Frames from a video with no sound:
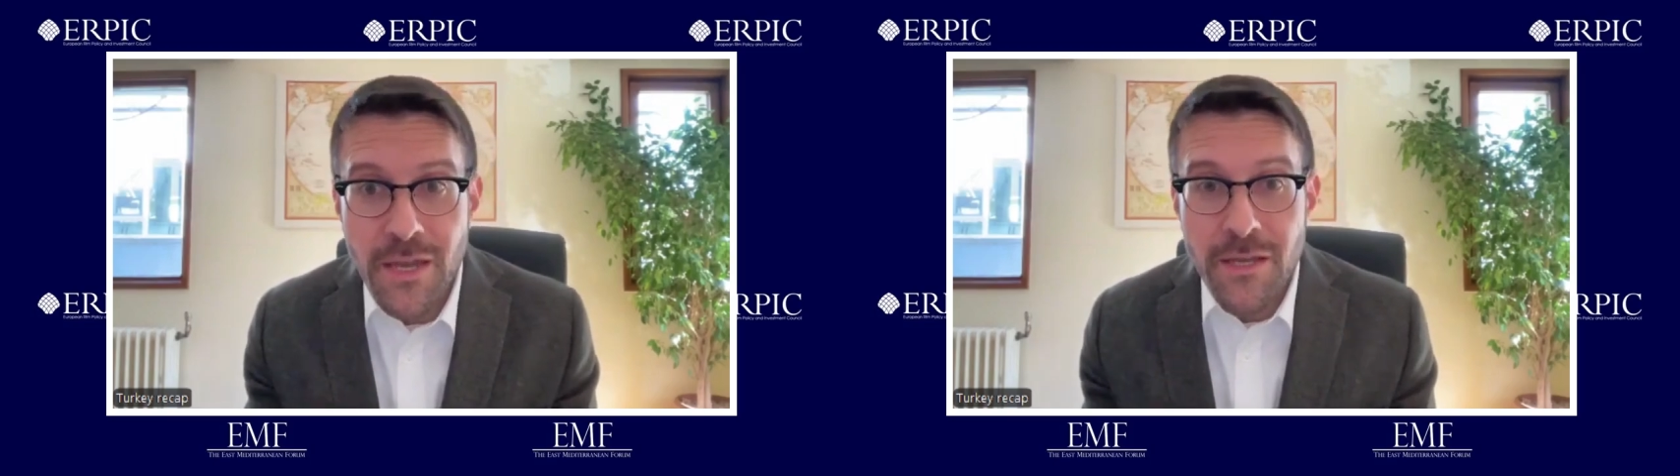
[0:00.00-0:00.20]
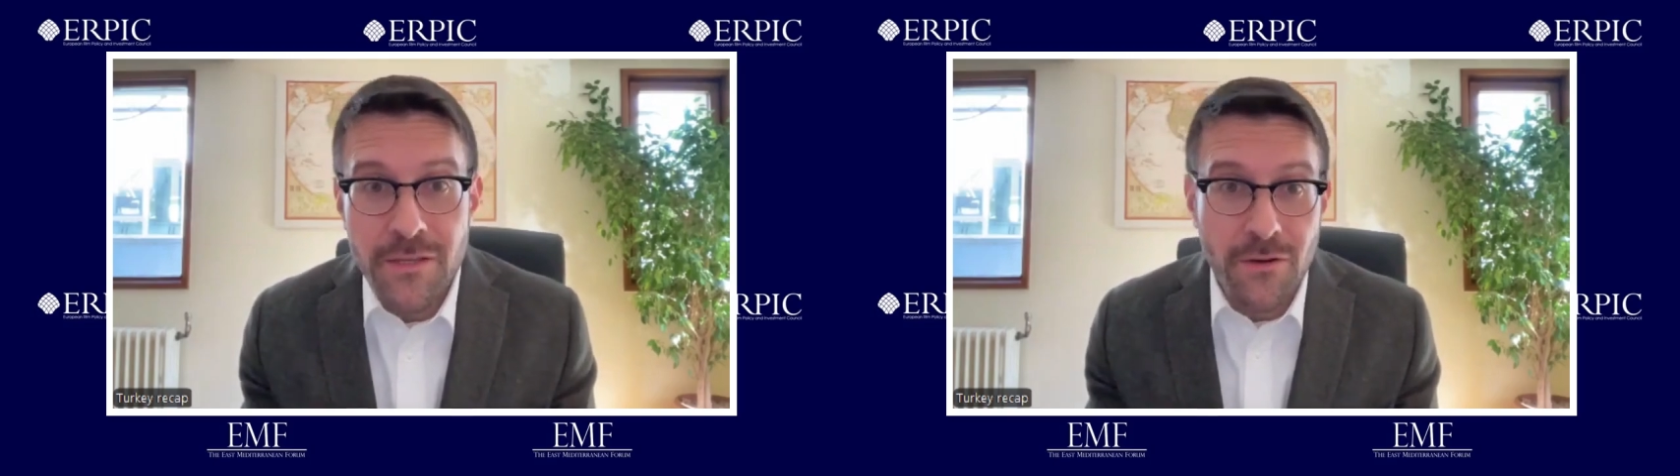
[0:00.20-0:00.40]

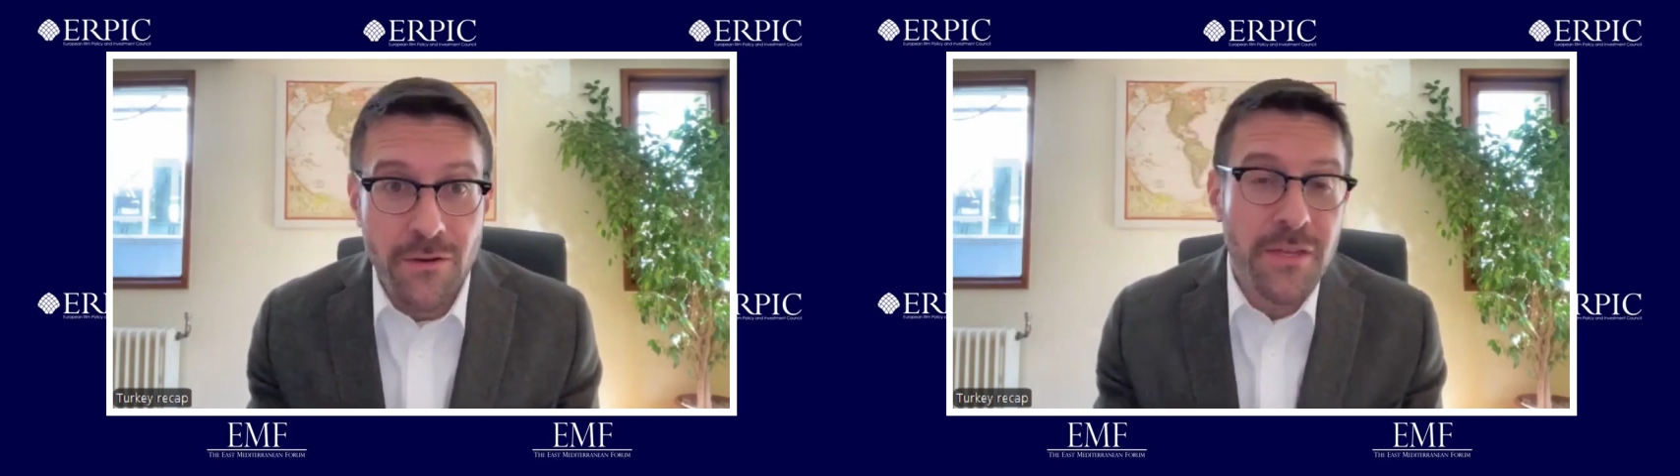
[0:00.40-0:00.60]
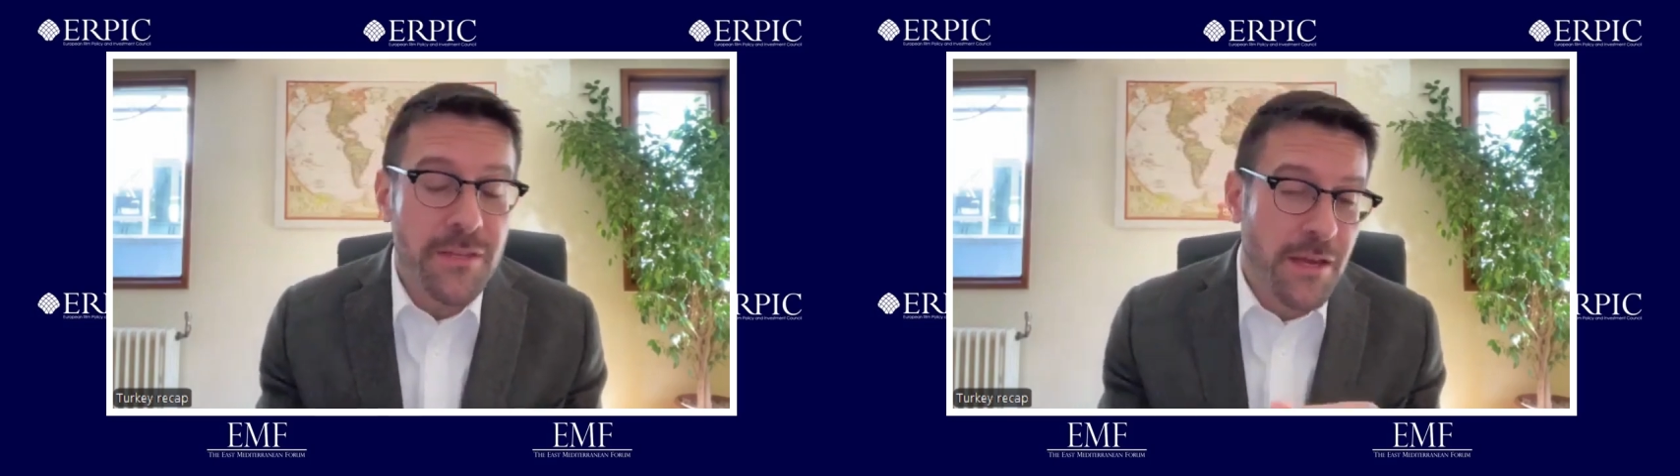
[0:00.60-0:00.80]

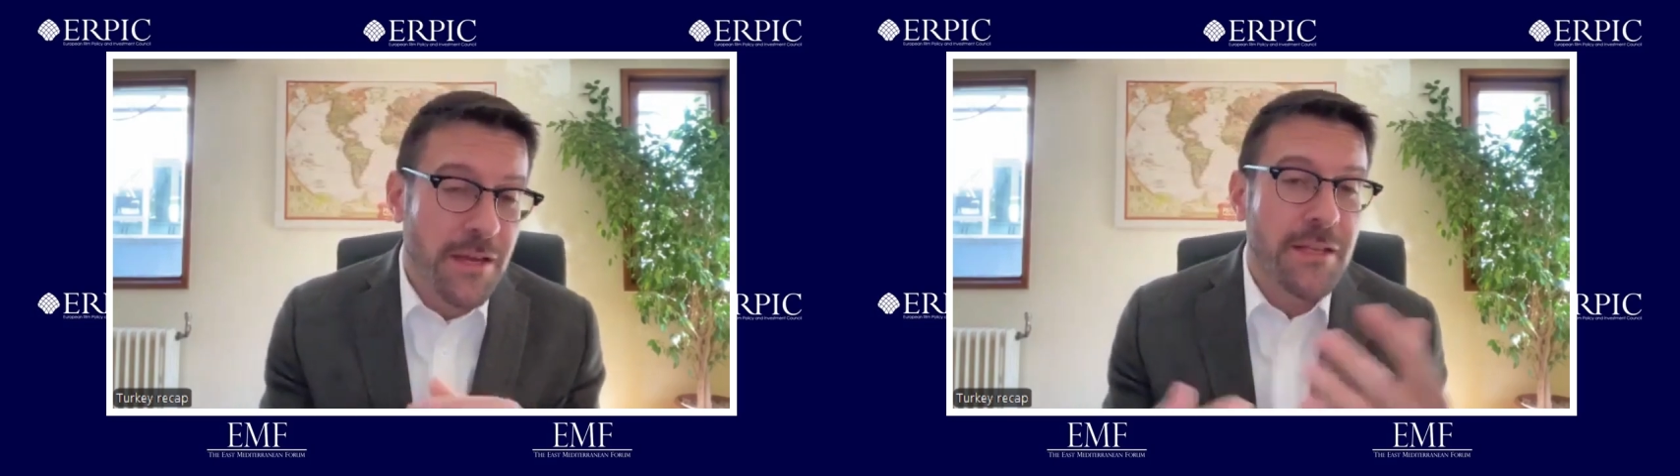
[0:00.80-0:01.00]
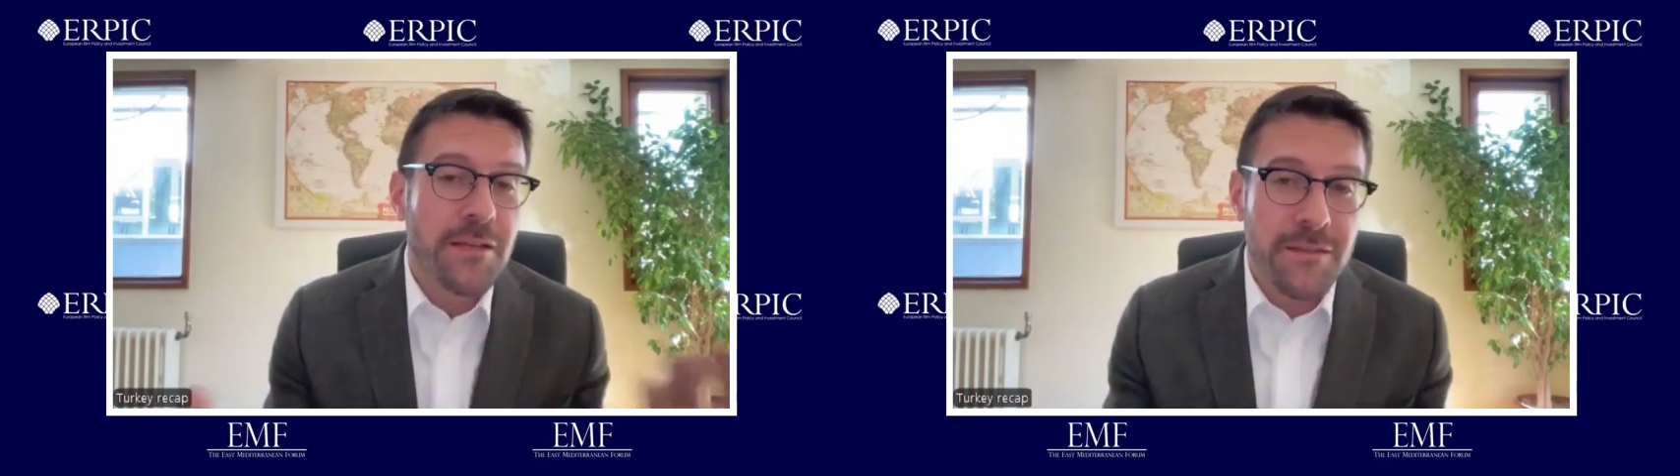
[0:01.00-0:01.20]
So the
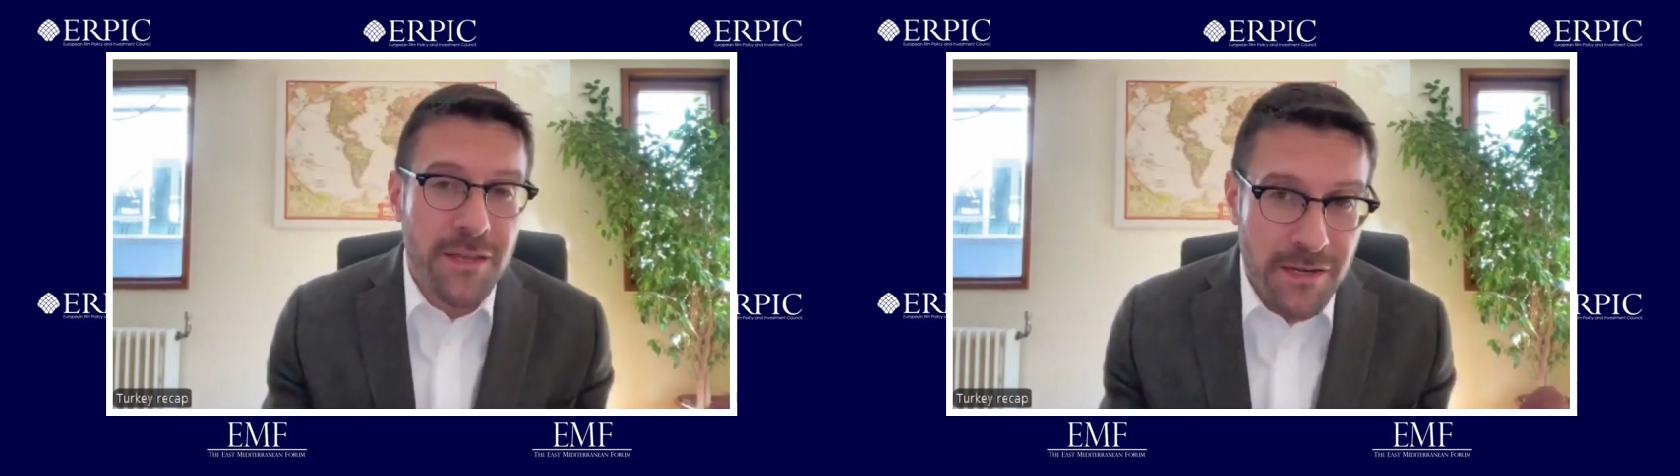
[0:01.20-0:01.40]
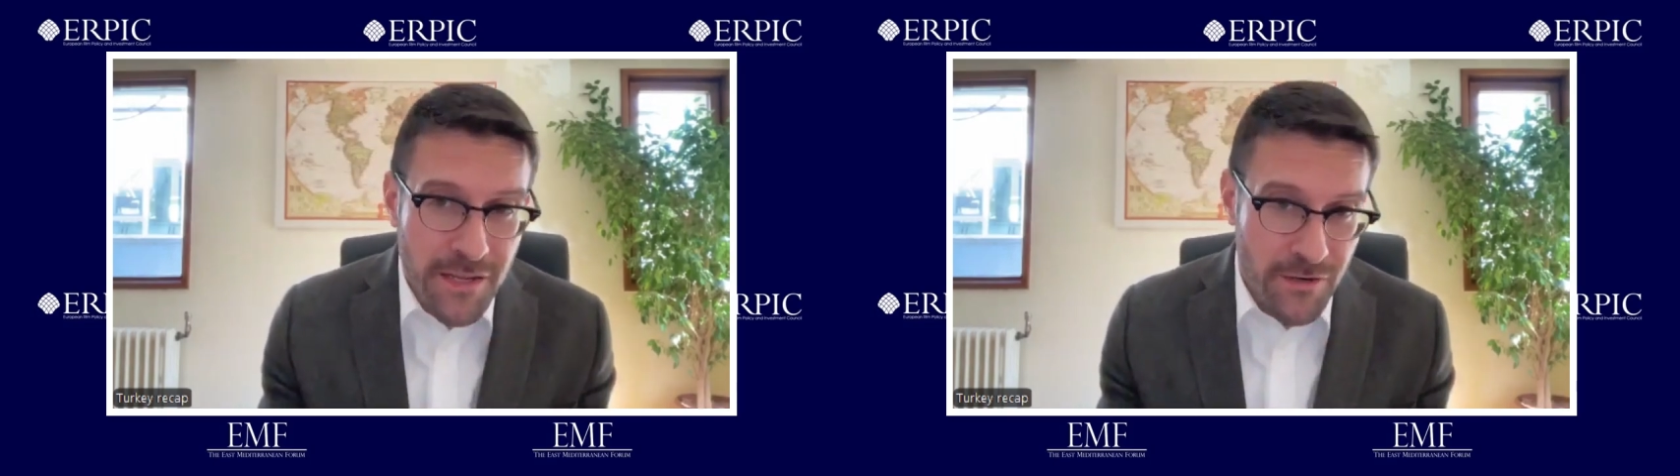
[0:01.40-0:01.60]
idea
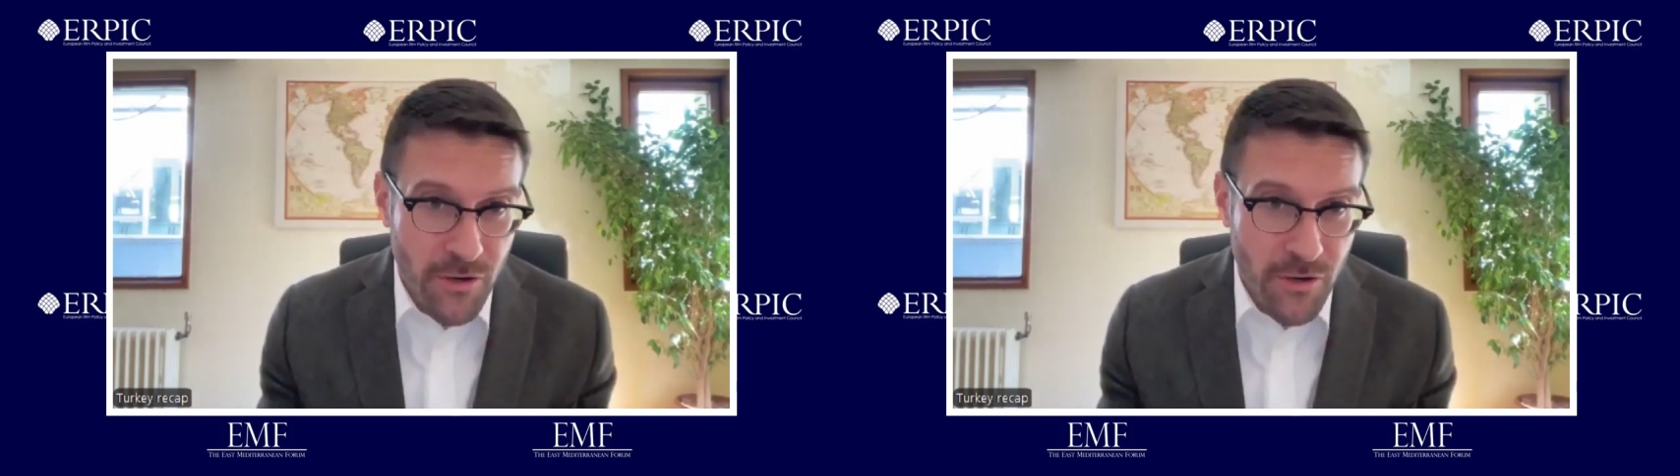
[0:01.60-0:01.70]
that an